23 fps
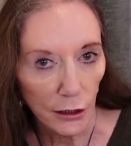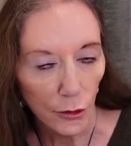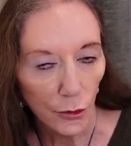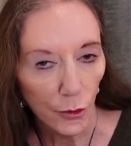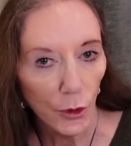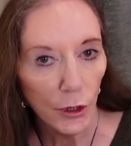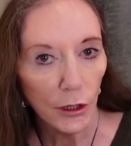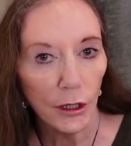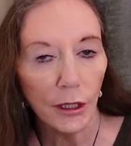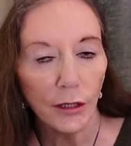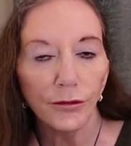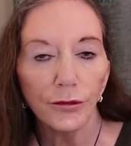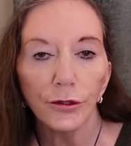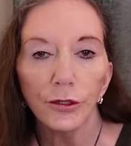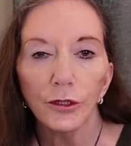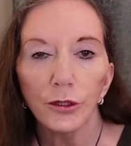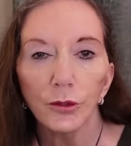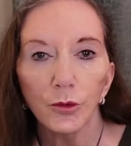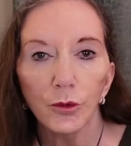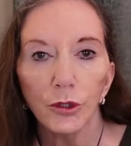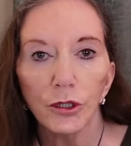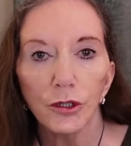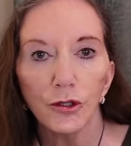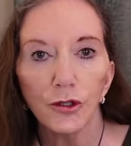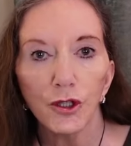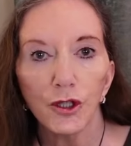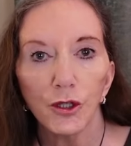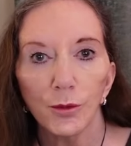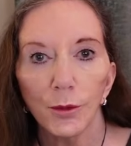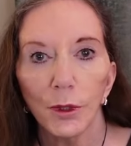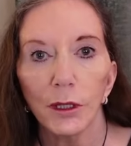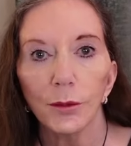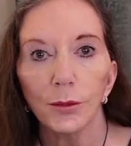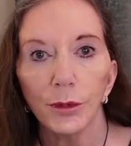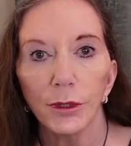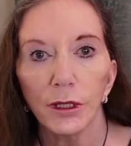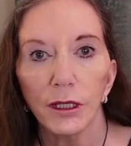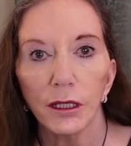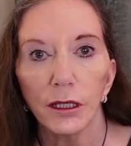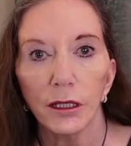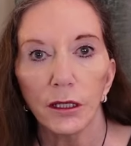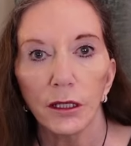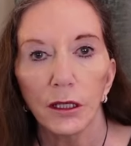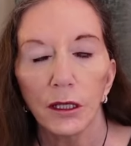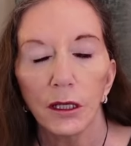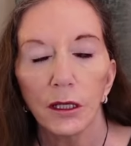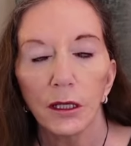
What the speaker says: wherever in the world you may be.